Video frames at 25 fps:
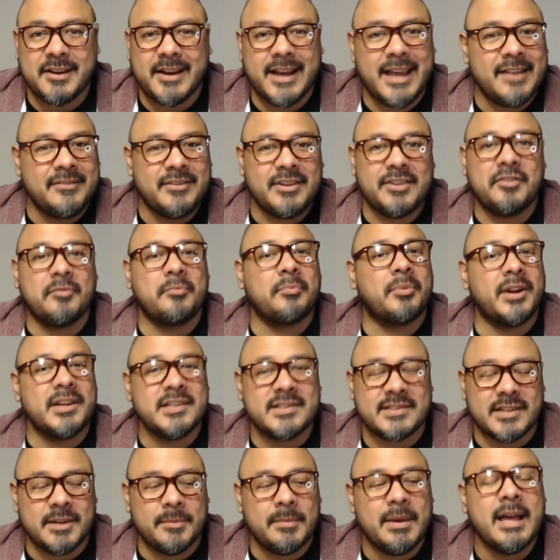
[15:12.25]
I haven't even
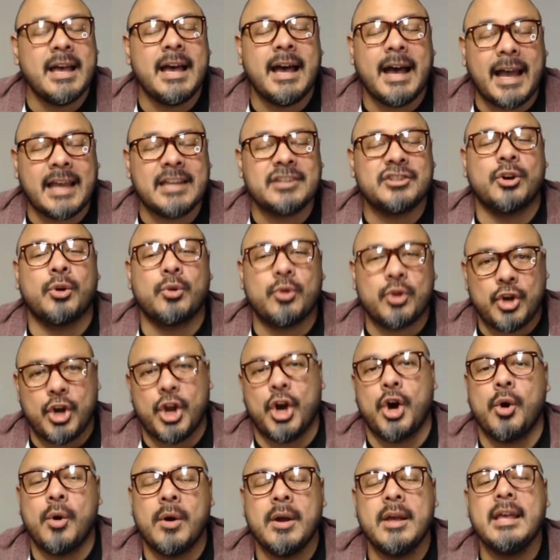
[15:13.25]
priced them. I don't
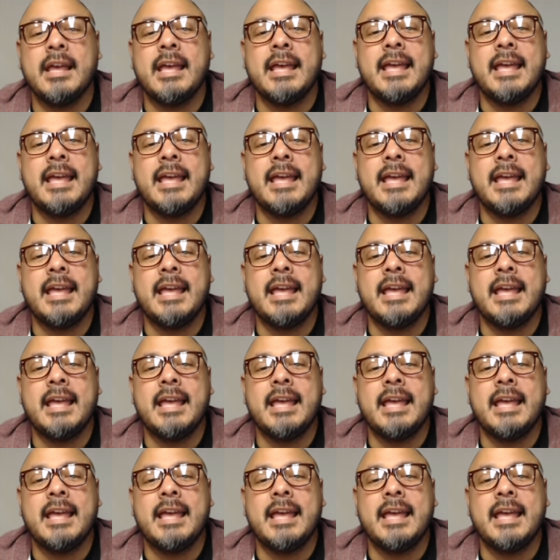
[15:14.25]
know.